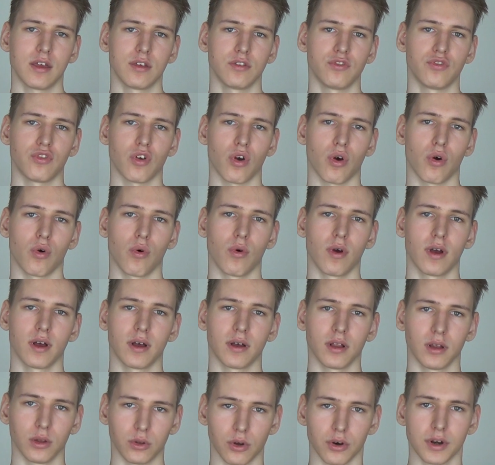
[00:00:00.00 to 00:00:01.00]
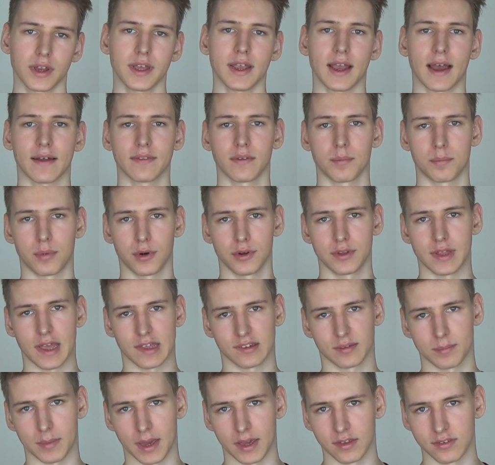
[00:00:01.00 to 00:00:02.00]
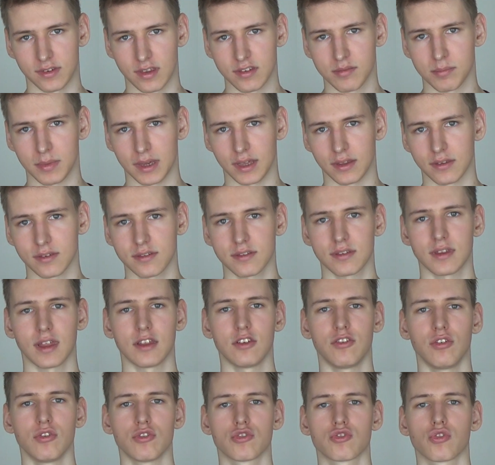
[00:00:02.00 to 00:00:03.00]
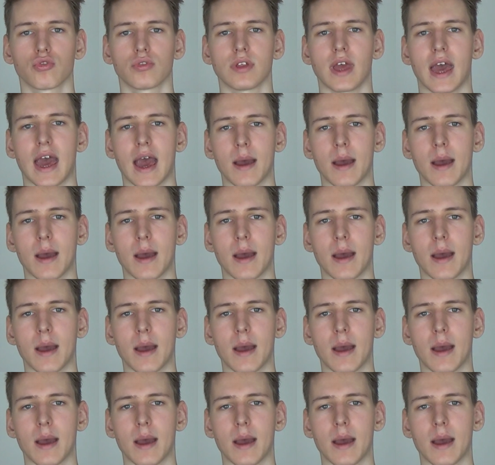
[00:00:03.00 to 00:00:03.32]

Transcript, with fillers: So learning on the per task basis means that you should